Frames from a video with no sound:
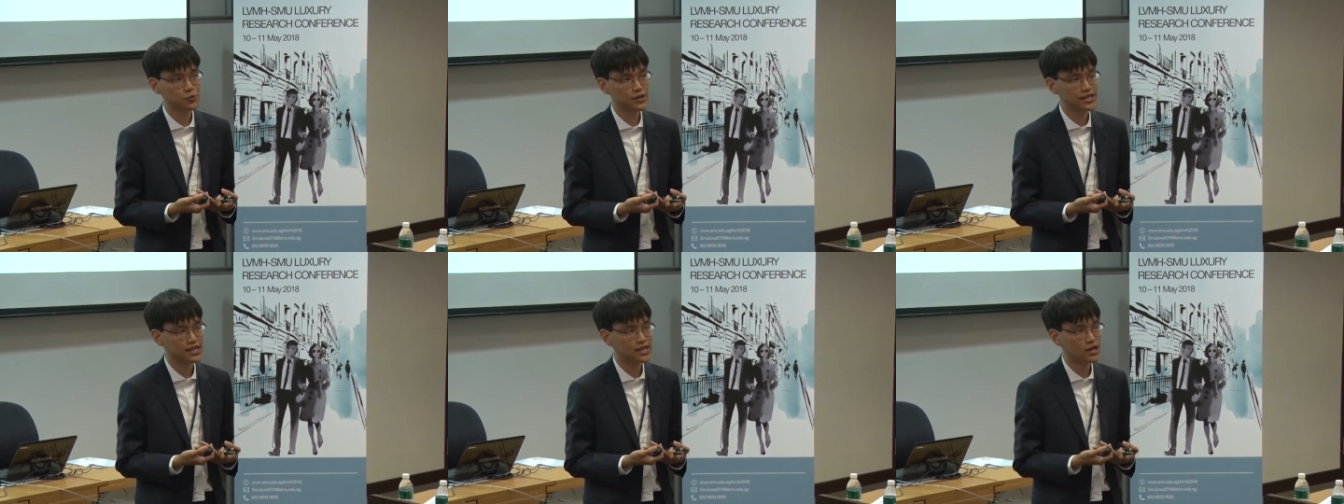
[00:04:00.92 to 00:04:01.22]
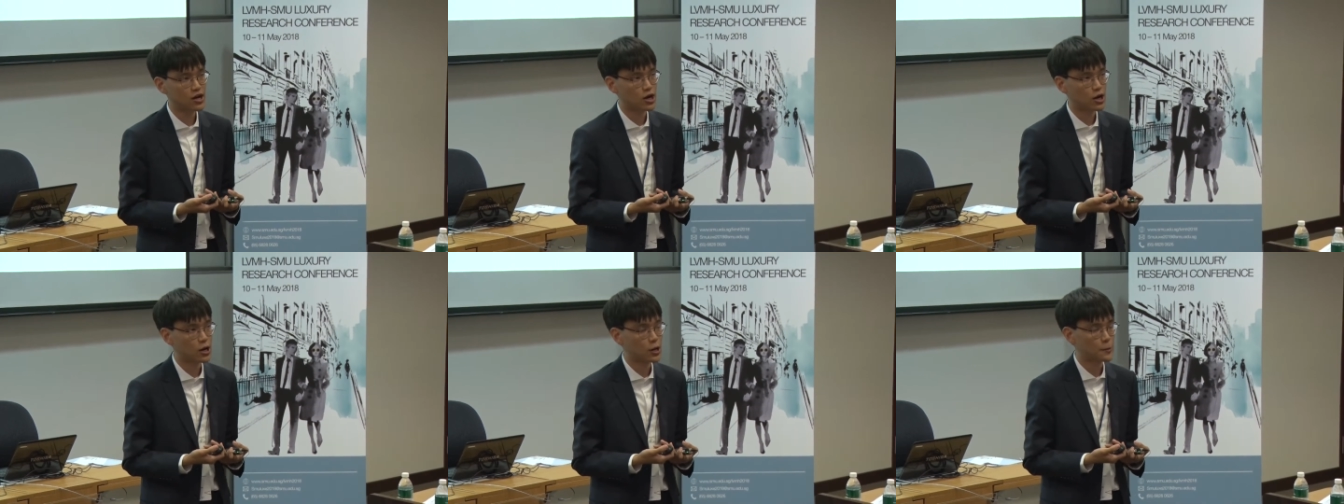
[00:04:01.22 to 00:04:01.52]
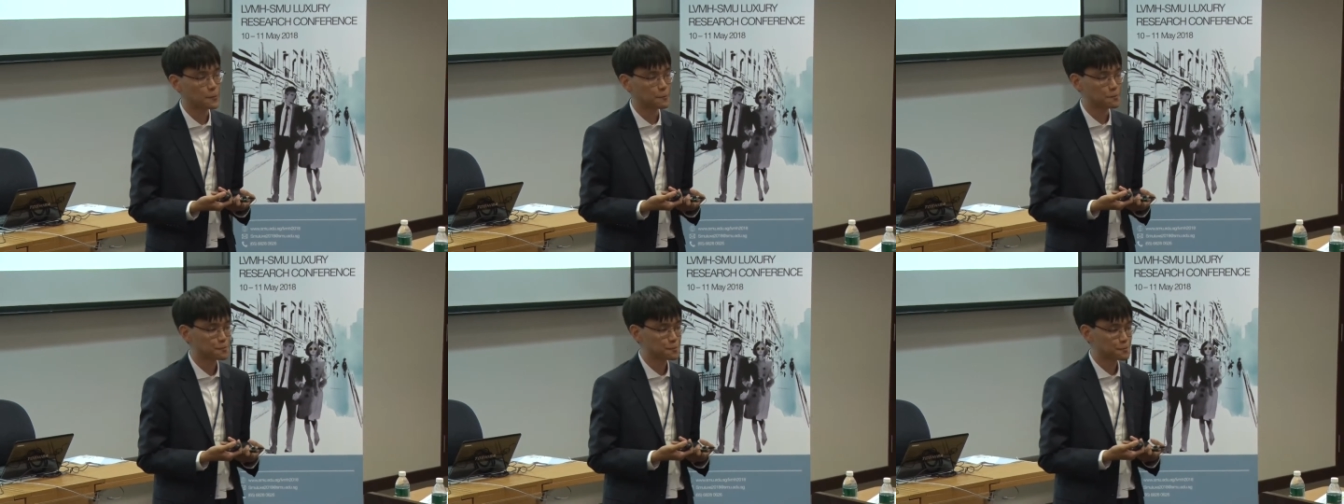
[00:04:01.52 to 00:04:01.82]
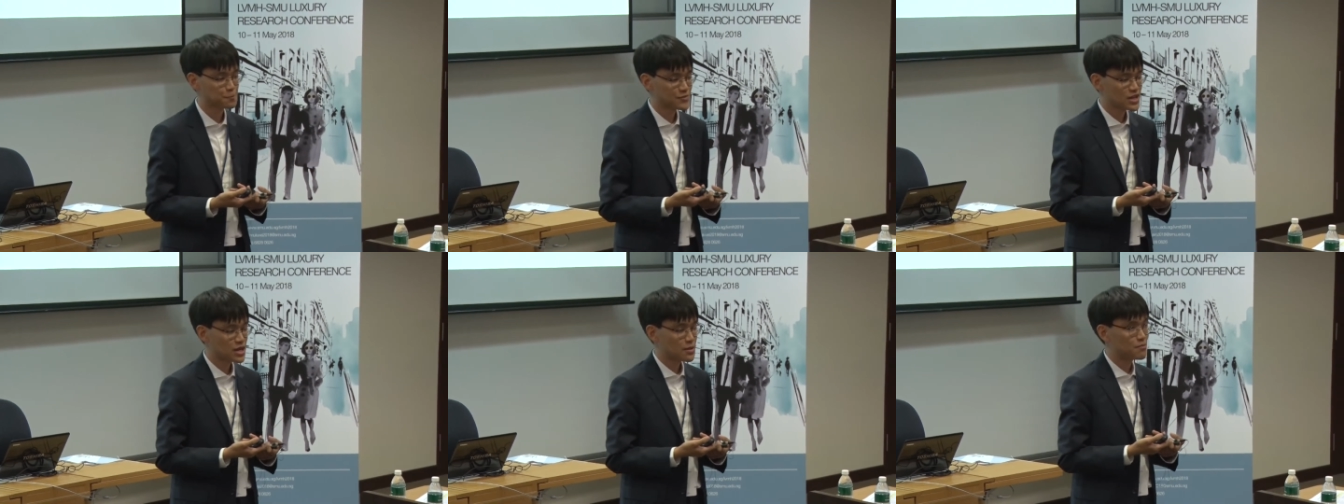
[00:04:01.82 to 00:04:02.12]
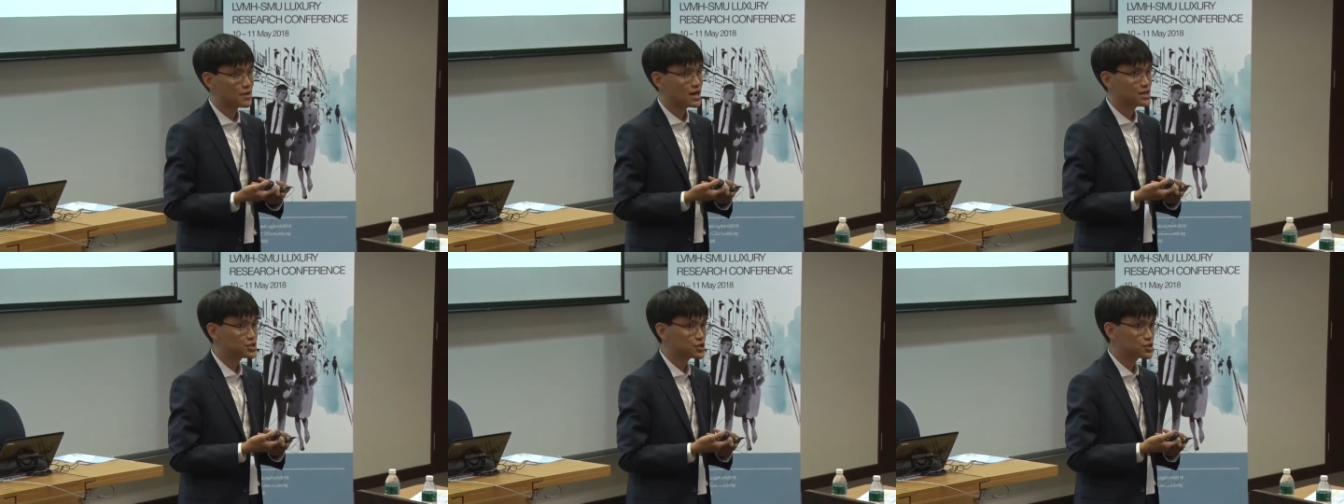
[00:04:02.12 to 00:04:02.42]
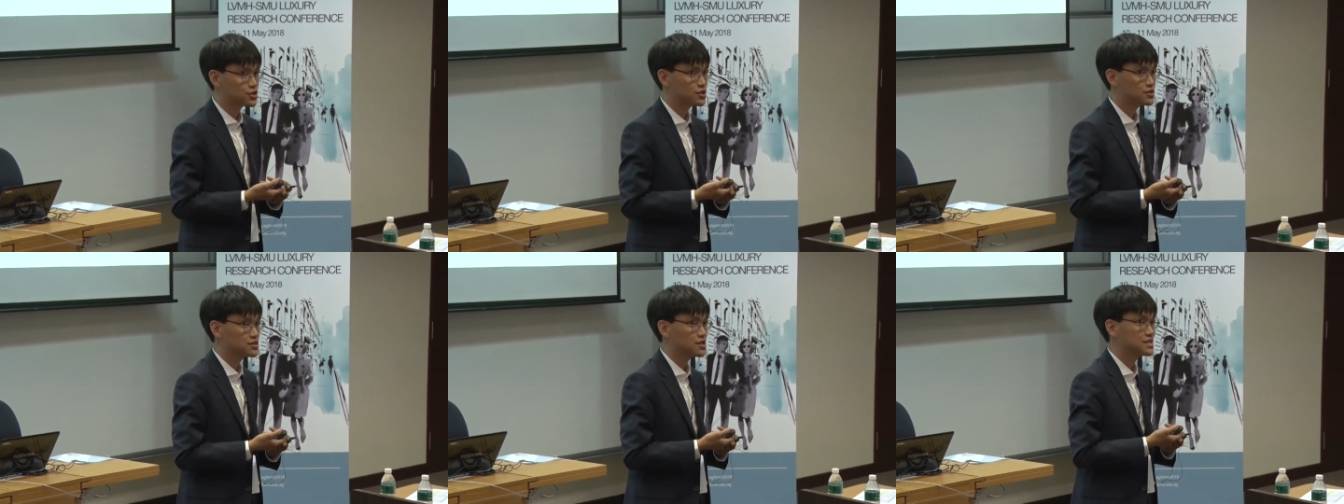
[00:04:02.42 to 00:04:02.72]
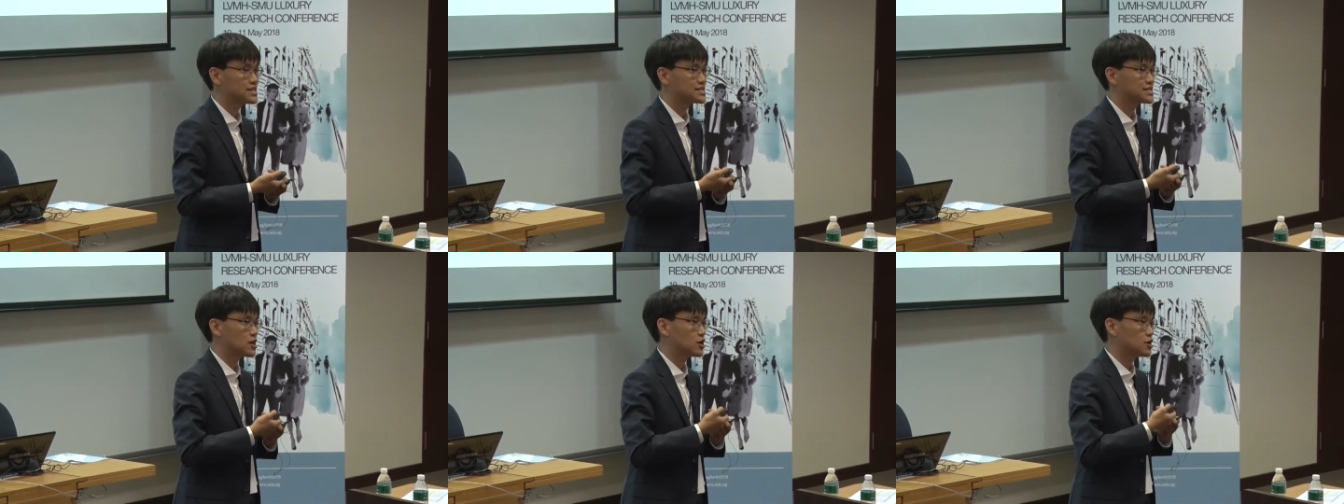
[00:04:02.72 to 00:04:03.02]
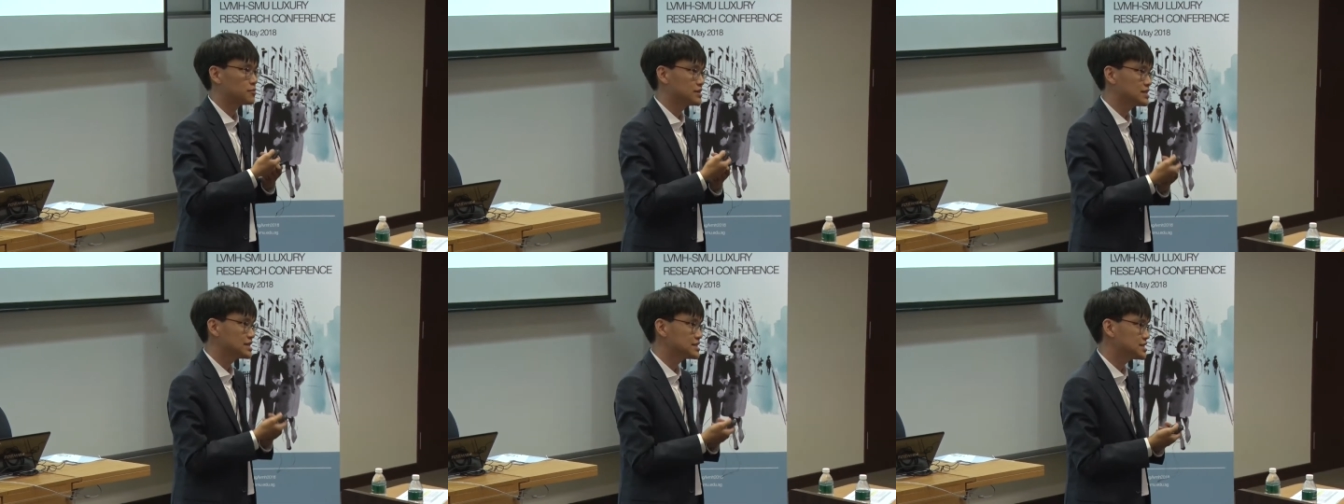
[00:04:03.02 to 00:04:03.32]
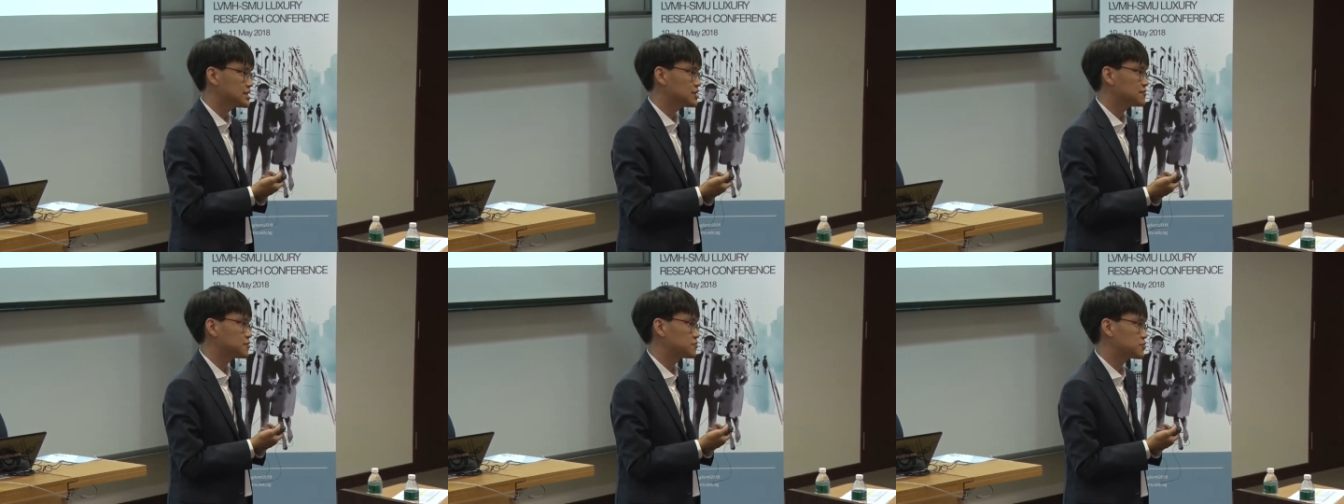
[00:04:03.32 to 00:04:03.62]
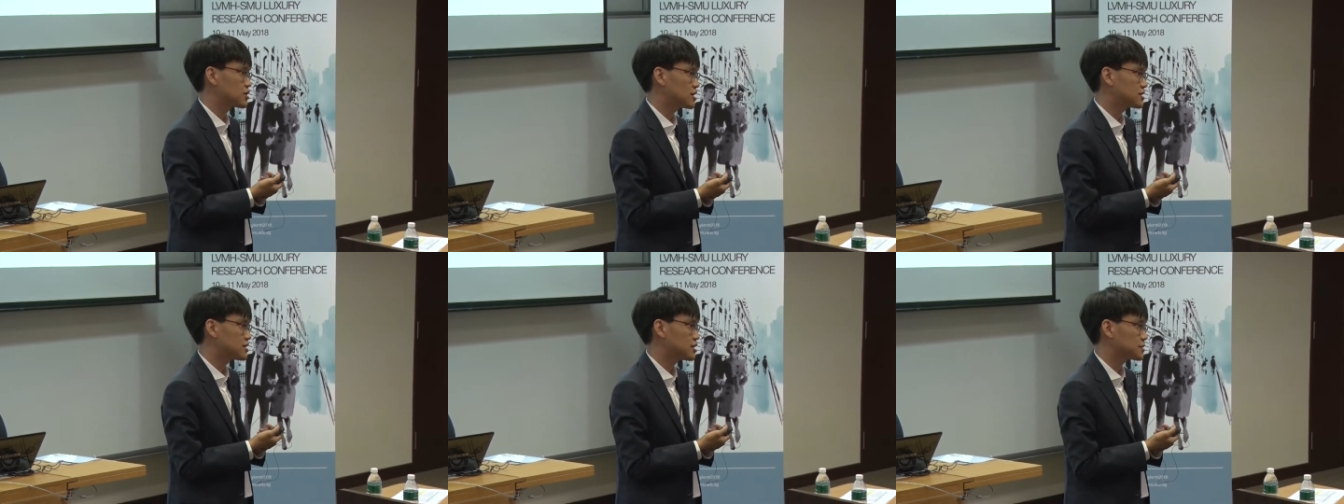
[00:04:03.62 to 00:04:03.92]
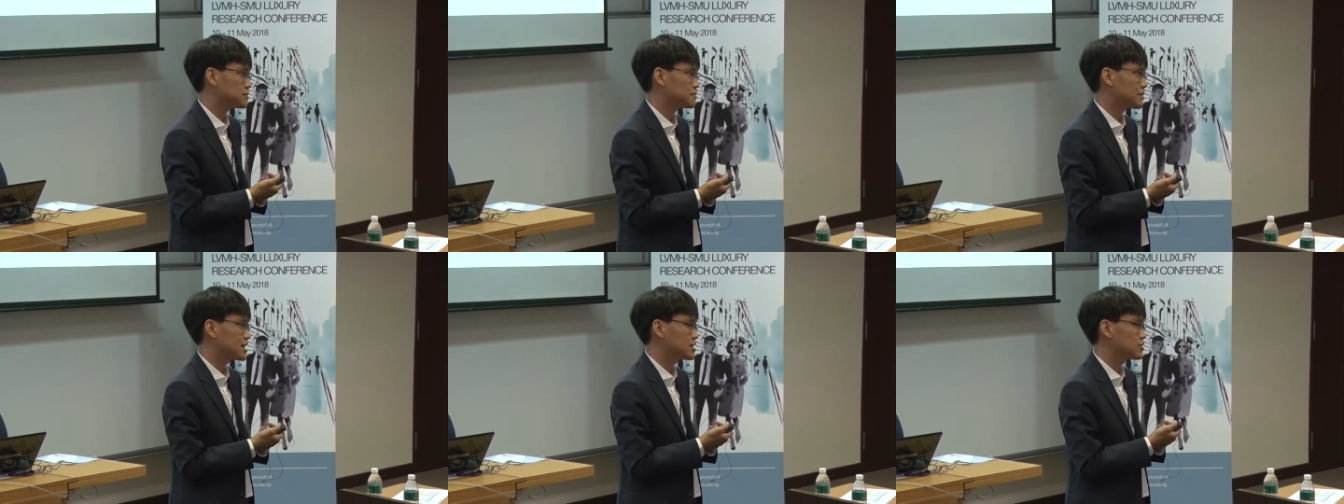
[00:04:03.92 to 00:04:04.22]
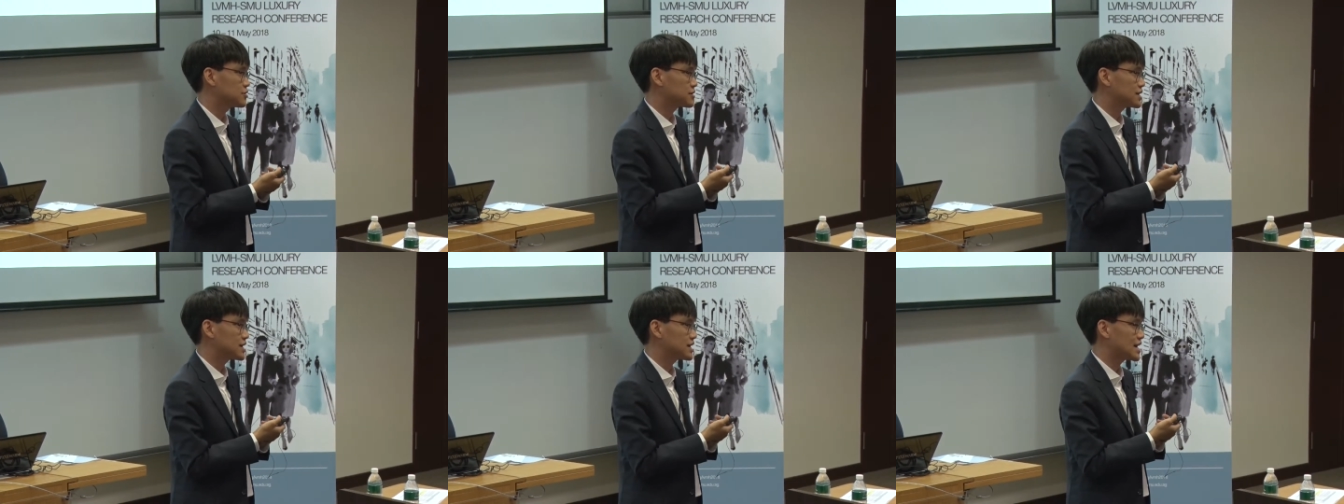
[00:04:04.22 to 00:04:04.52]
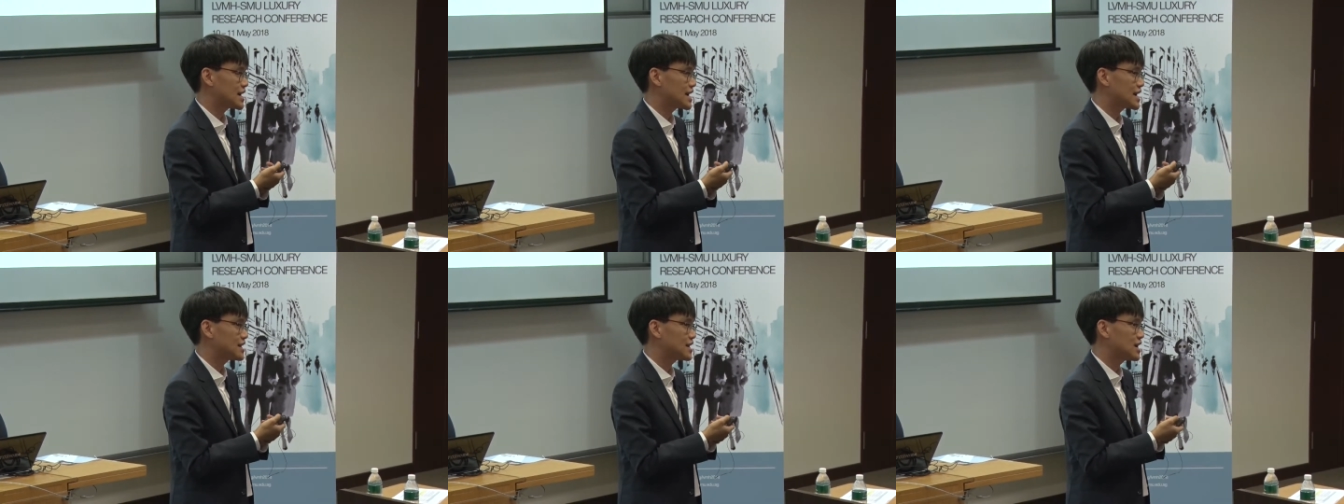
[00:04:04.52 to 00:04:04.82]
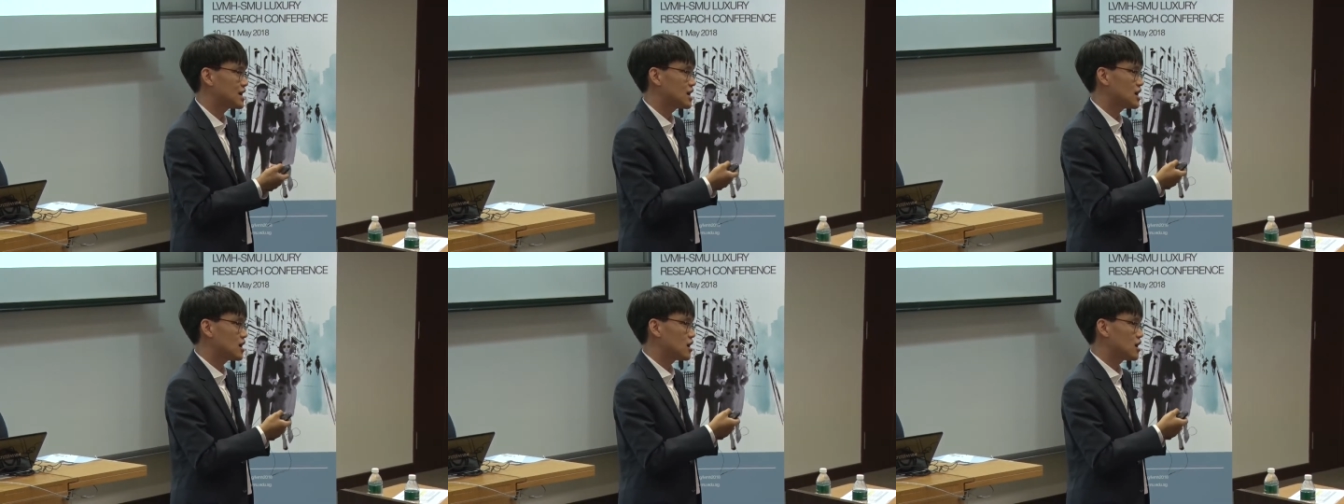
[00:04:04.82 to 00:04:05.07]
we um, measure the desirability of a product by looking at